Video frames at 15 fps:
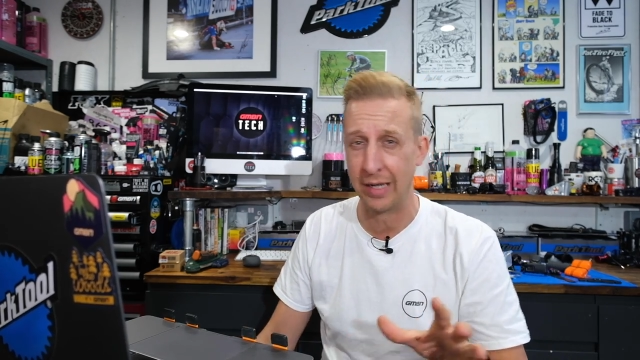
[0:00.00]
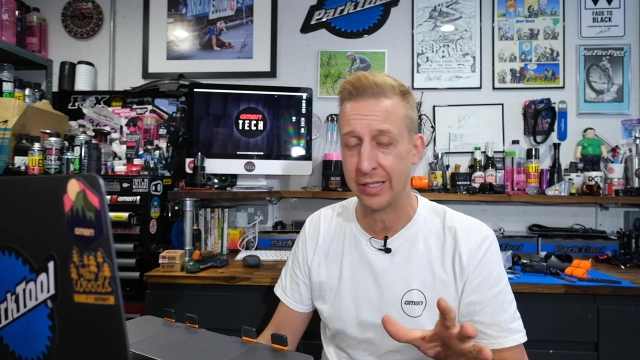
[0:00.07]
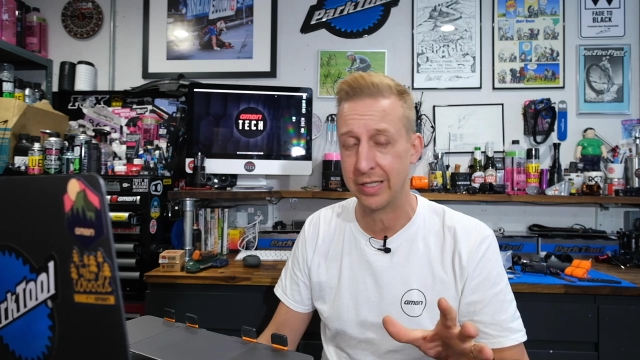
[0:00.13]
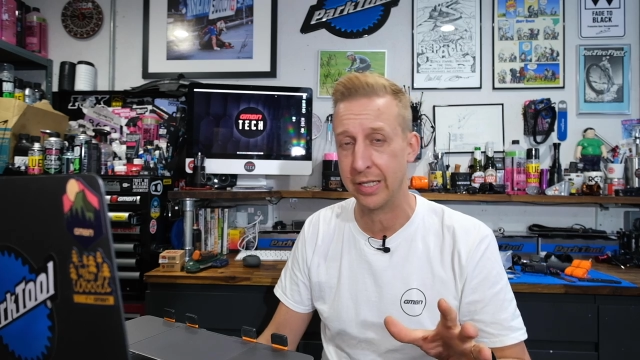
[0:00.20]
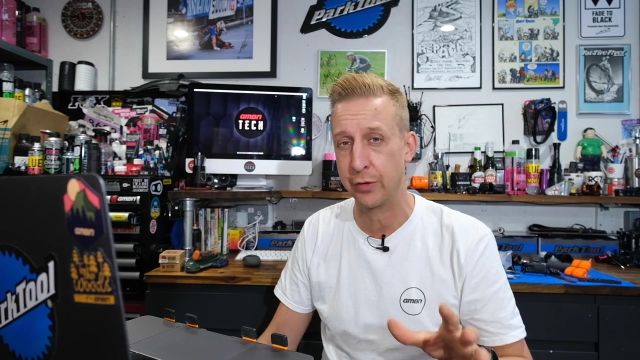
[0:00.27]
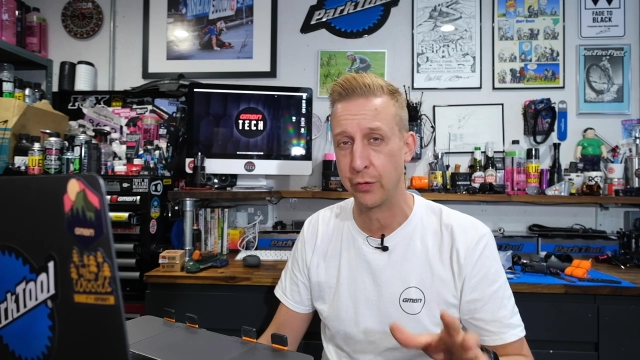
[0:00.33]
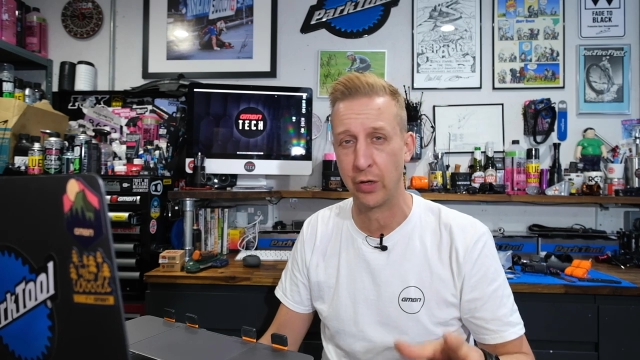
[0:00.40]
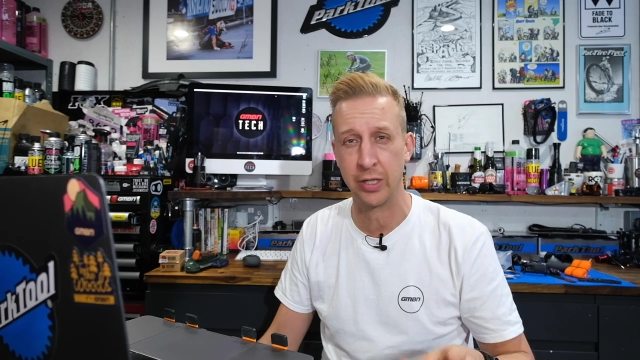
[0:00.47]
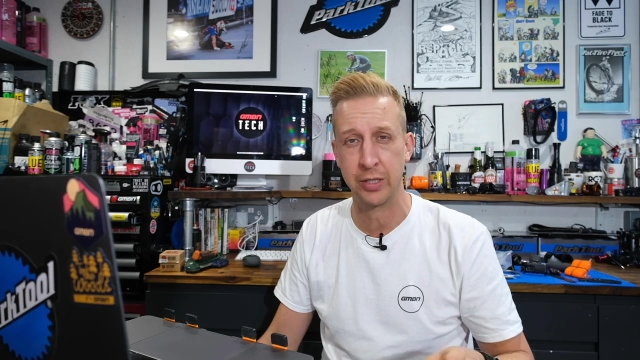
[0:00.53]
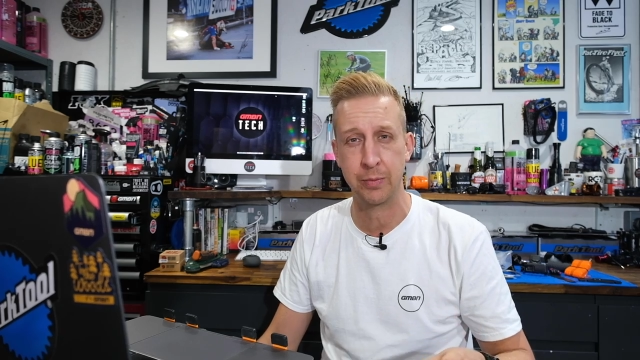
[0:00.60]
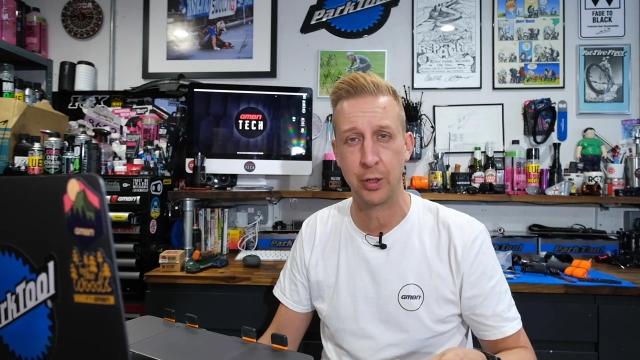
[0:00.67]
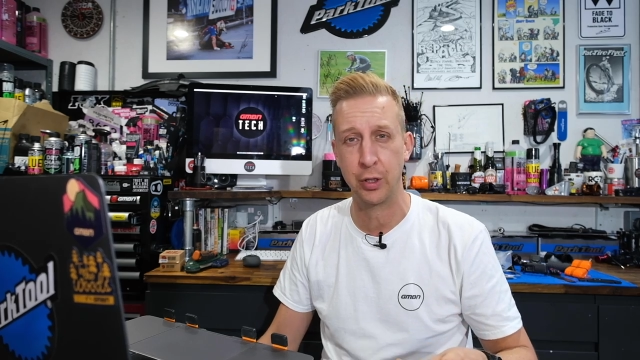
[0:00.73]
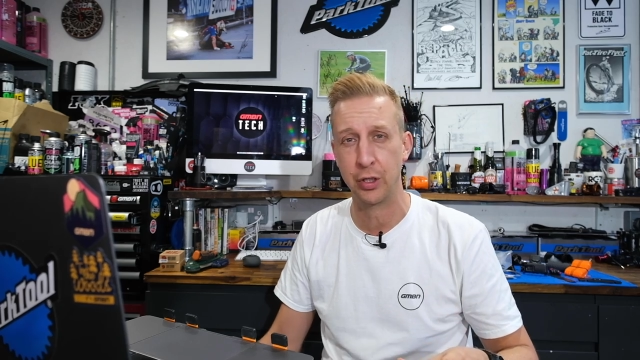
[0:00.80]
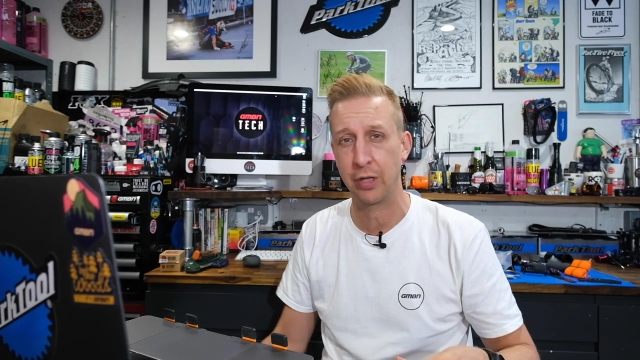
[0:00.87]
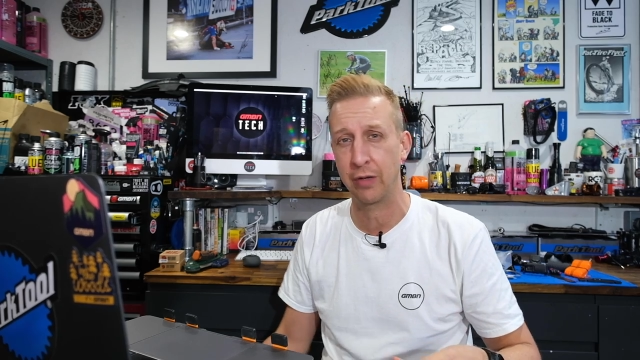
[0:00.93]
XT
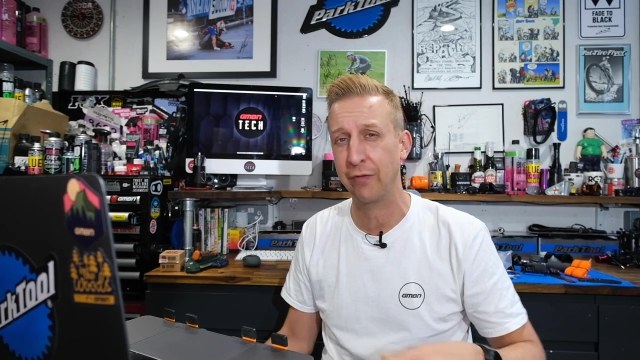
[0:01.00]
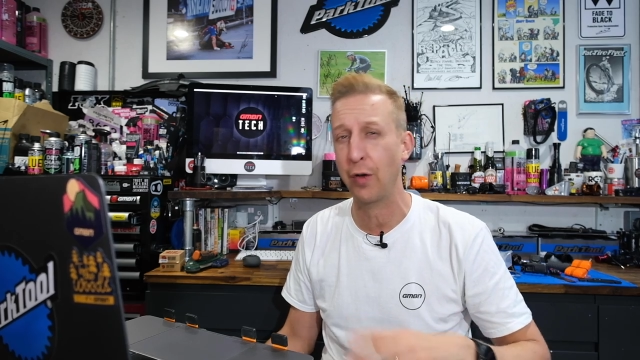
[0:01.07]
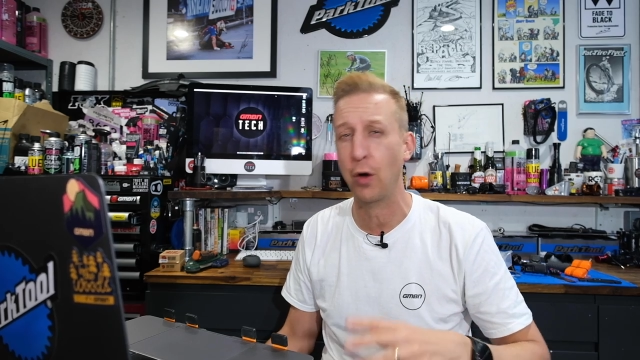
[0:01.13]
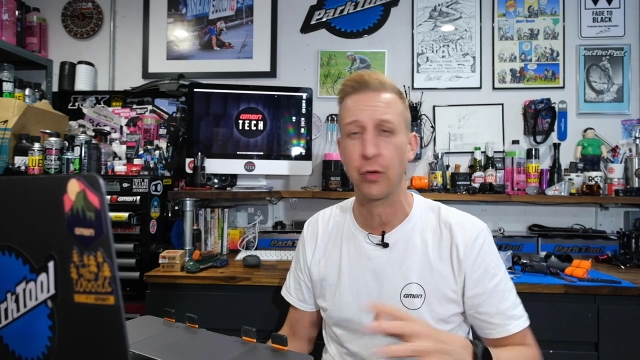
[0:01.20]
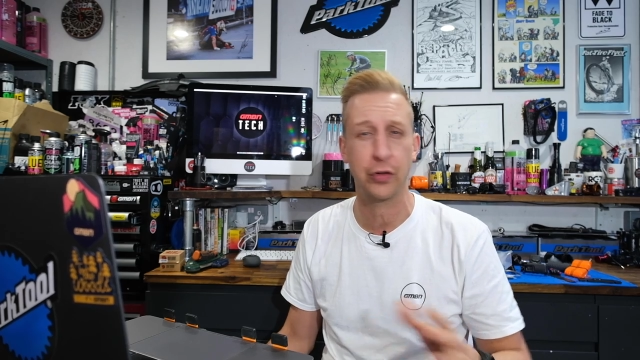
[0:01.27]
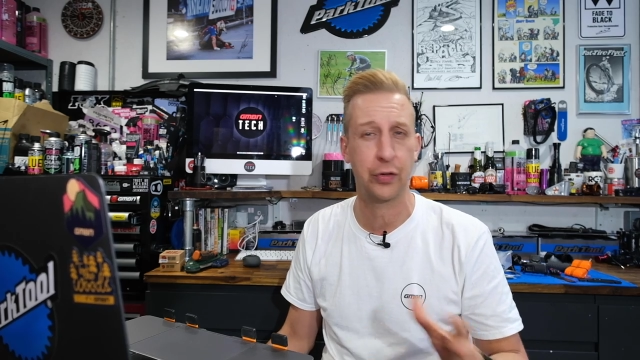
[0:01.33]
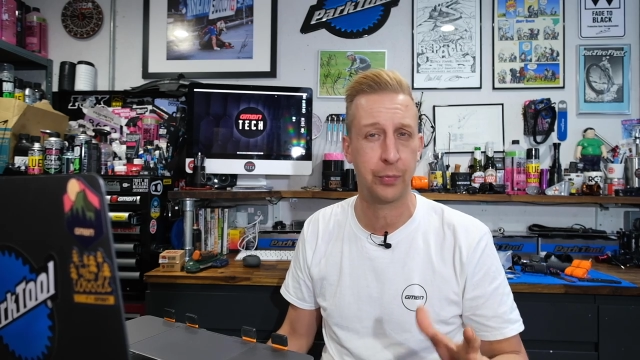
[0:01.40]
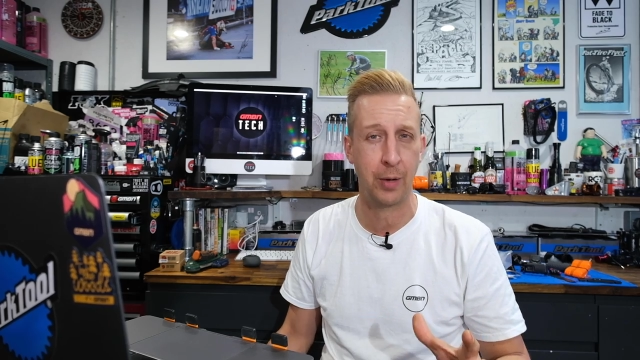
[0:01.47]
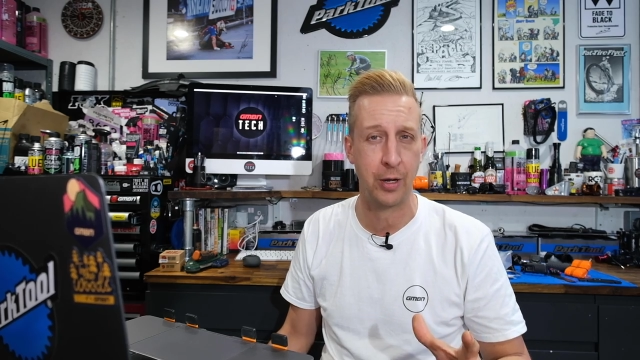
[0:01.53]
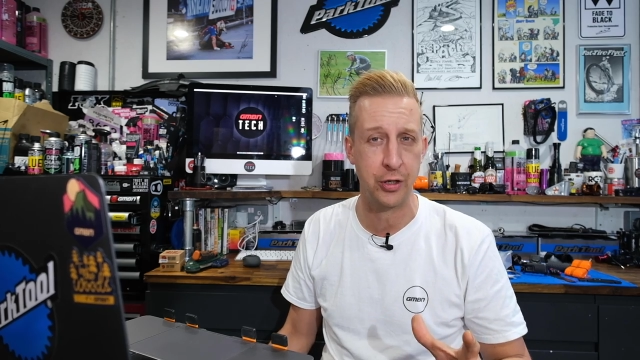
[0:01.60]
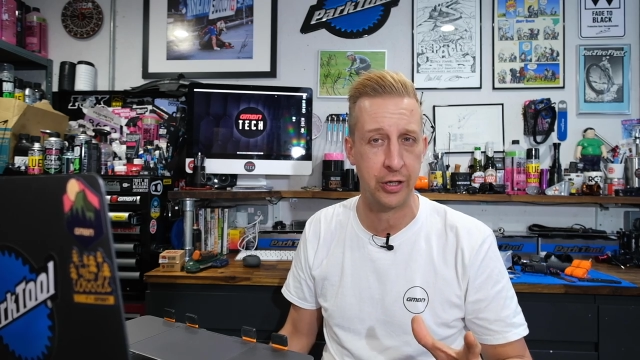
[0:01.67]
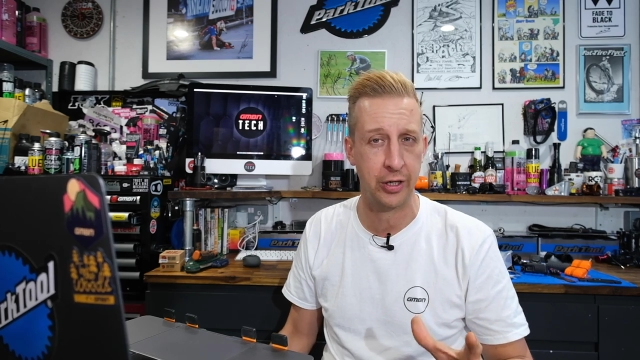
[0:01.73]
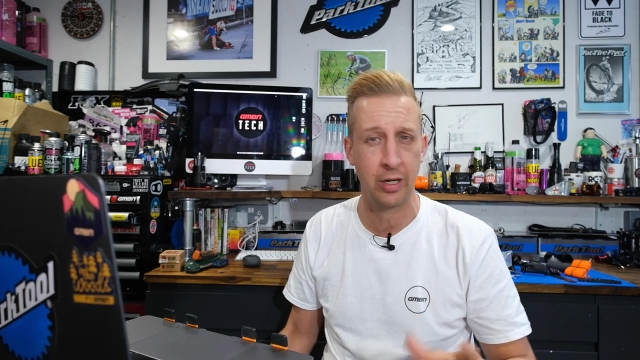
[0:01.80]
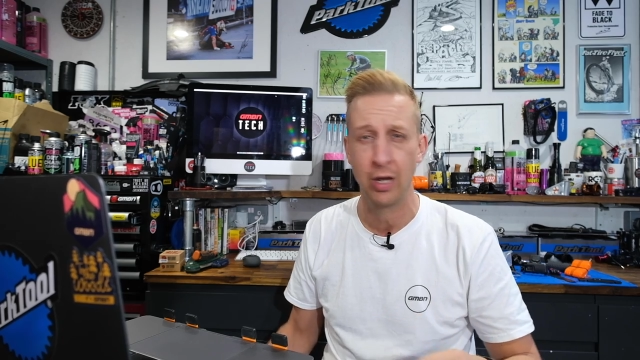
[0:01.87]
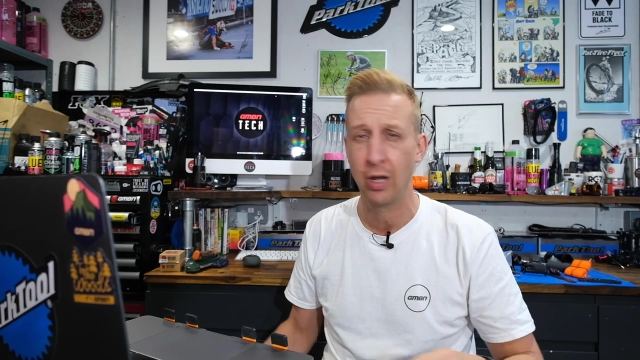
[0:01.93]
transmission, Fox
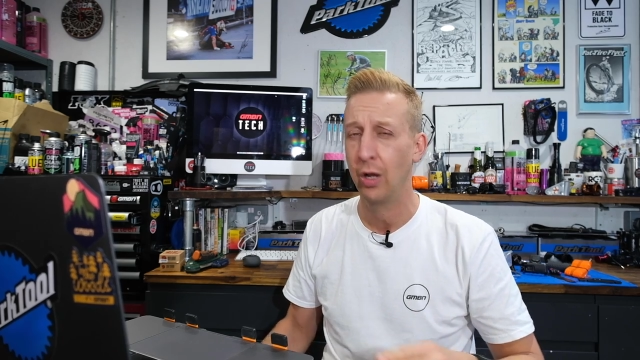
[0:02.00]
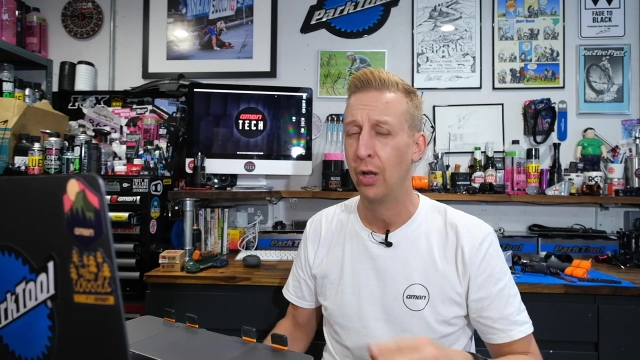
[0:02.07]
suspension,